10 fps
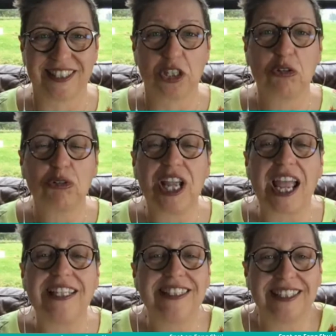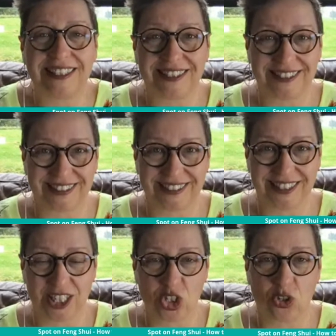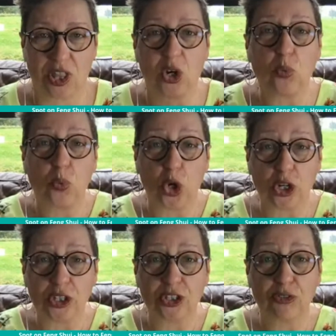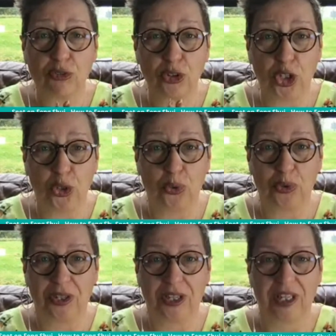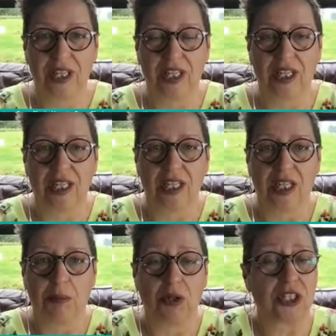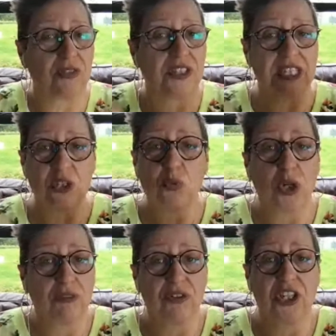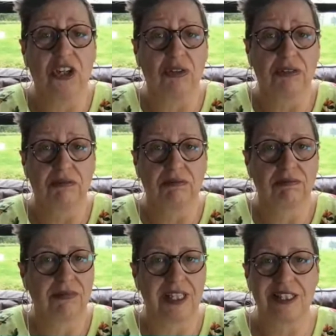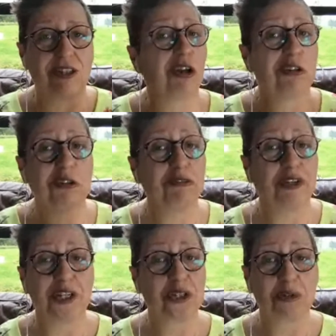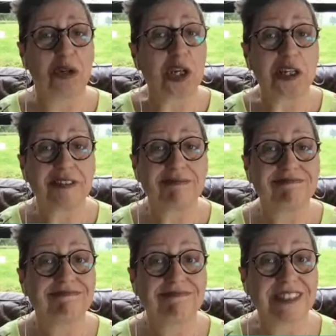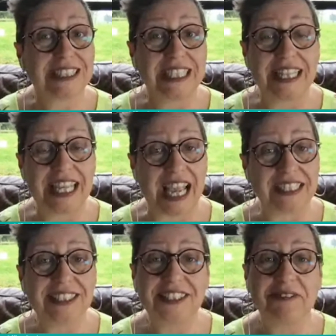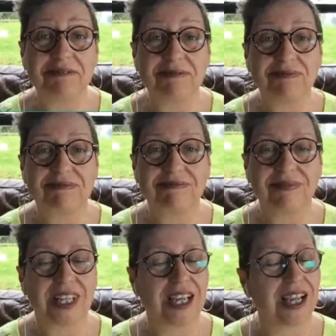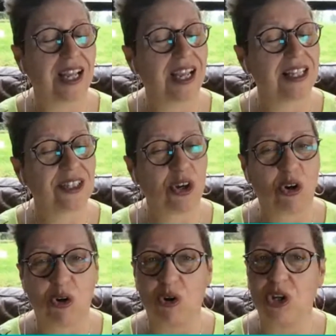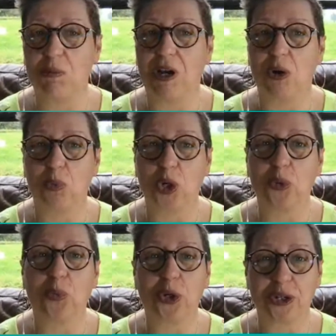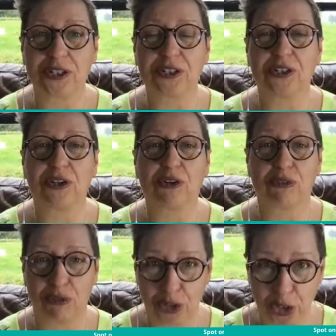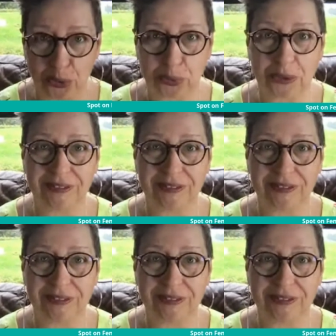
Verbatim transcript: Create it so that it works for you. Because if it doesn't work for you, it's not good feng shui. In the end, it's all about what works for you.